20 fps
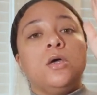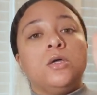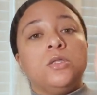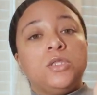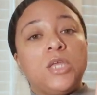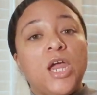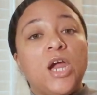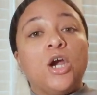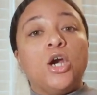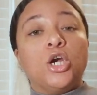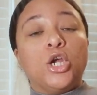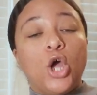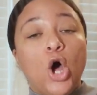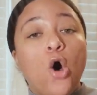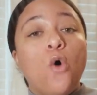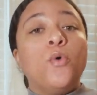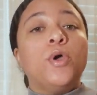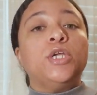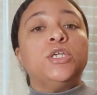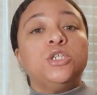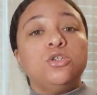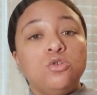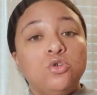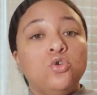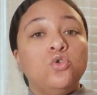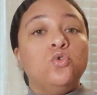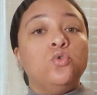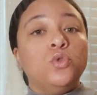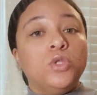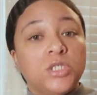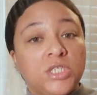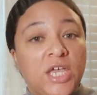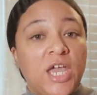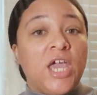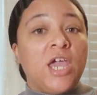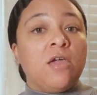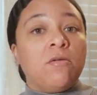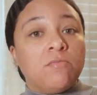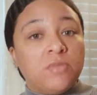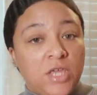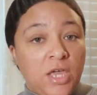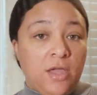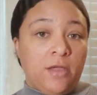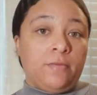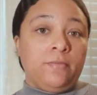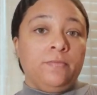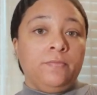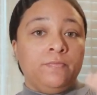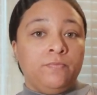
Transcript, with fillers: they're going to do the same thing